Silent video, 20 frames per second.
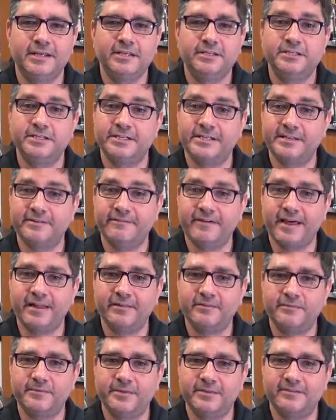To
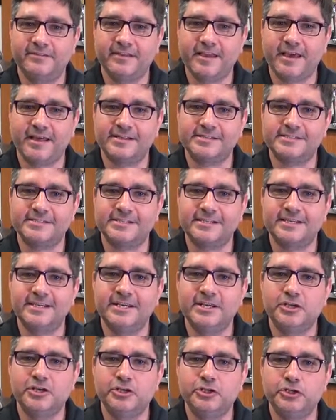develop this test,
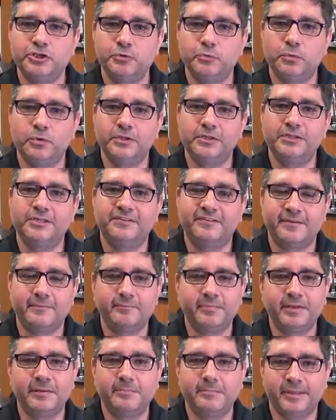you will
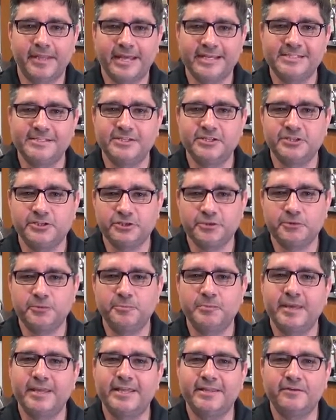simply place the
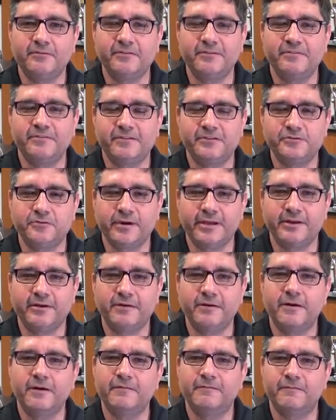tube in the
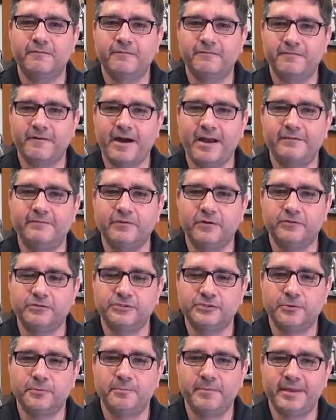refrigerator for 5 or
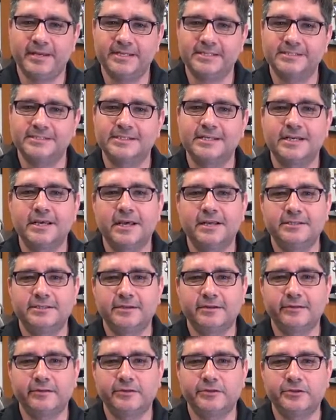so minutes
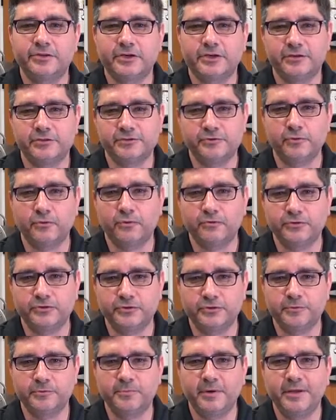until the control
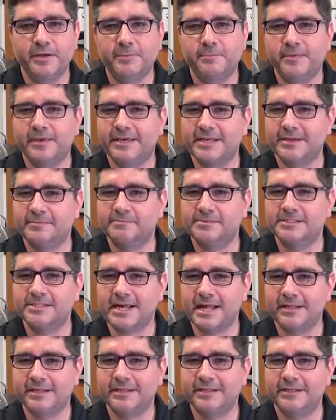tube becomes
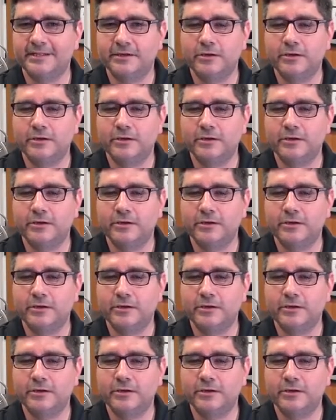solid.